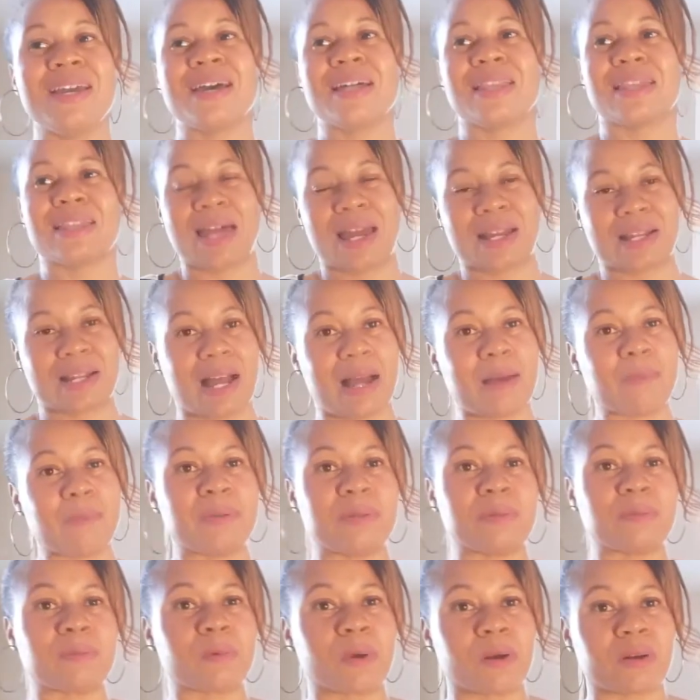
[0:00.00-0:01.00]
like I've
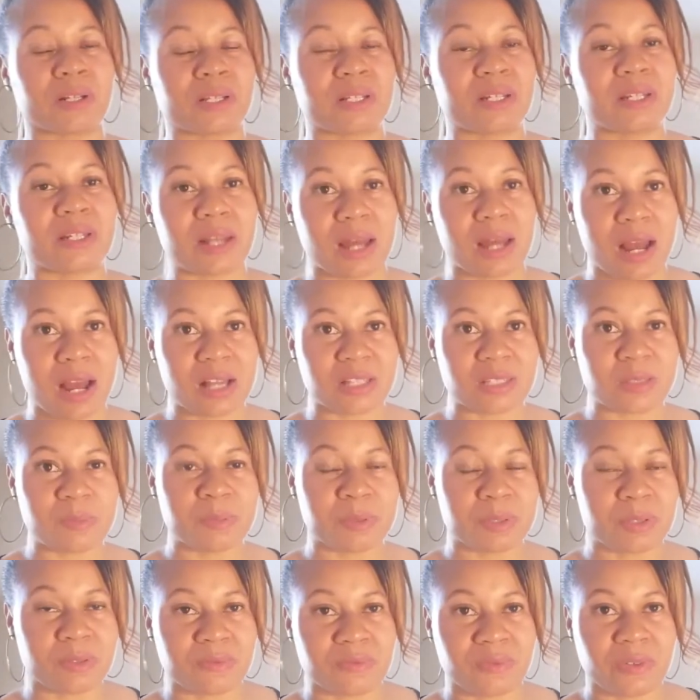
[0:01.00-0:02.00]
been working in a
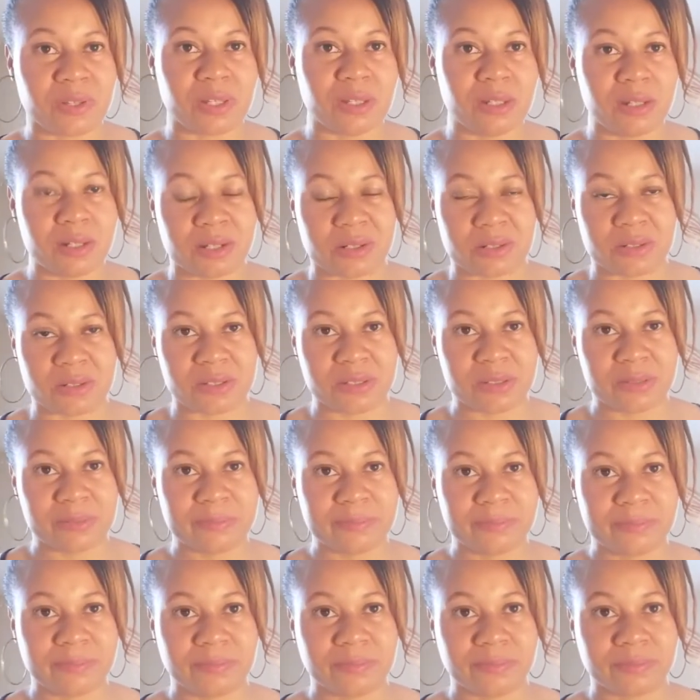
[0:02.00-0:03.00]
hospital for years.
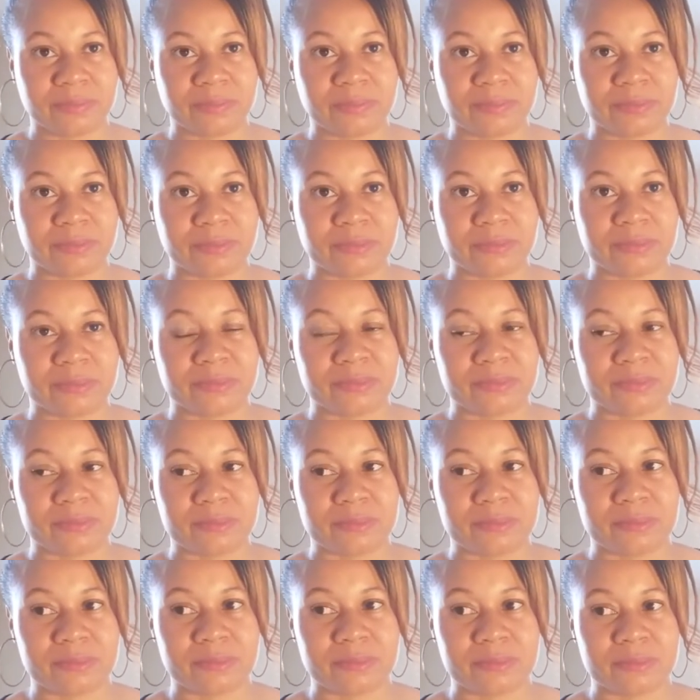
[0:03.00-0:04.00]

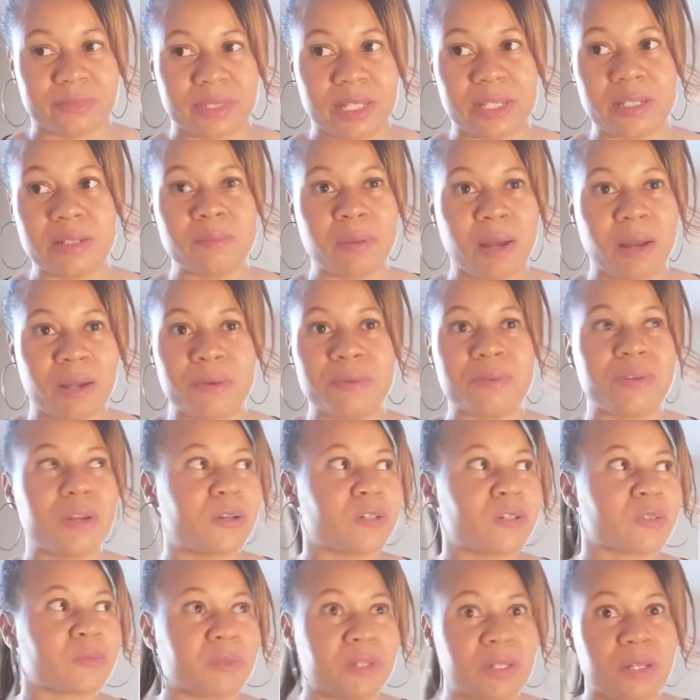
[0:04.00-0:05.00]
Anybody who
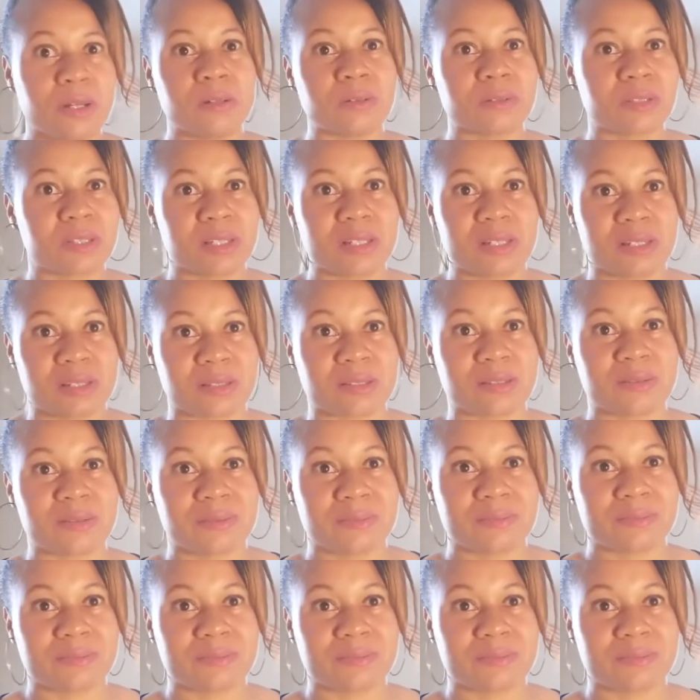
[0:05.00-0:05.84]
knows me knows this.